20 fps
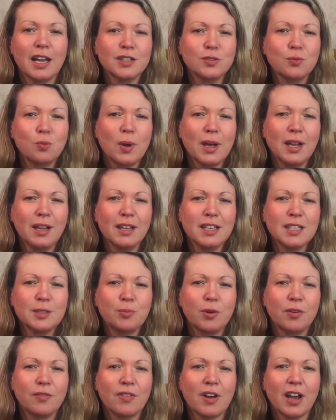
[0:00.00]
as well as
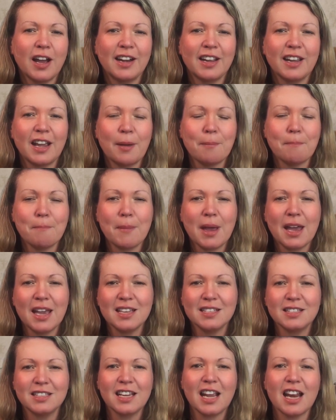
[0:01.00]
providing
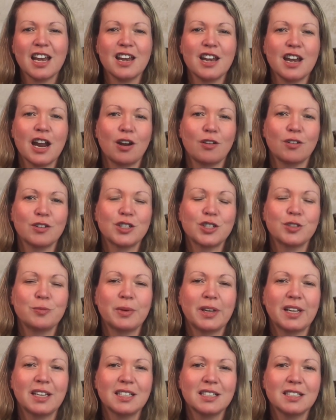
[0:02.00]
amazing
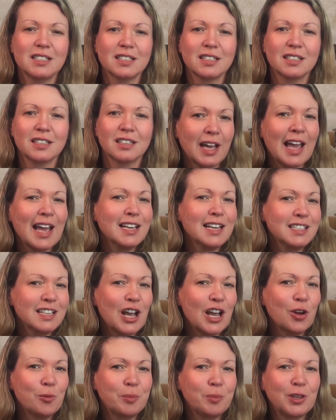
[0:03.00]
nourishment and
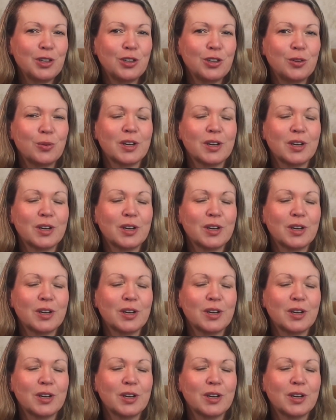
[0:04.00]
helping you